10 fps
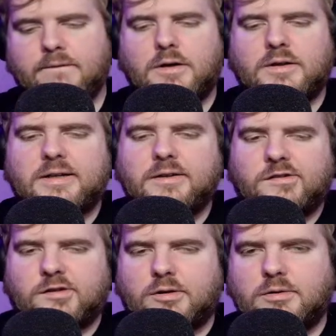Okay,
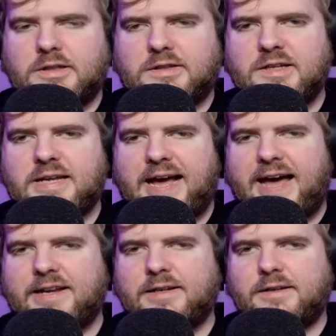so it did
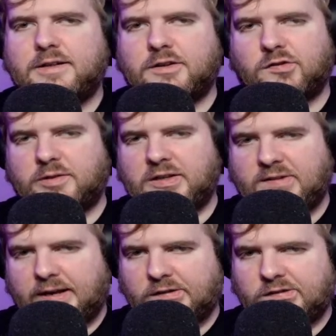add it. It doesn't really
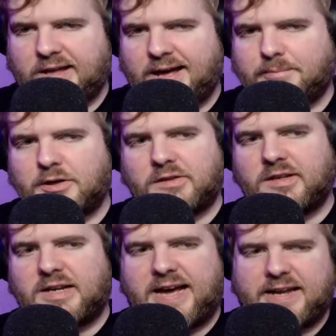tell us that, but it
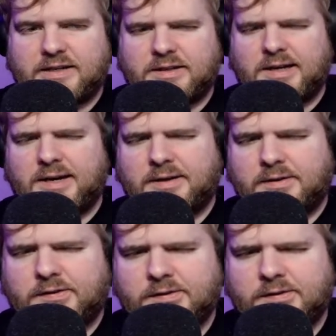did add it, and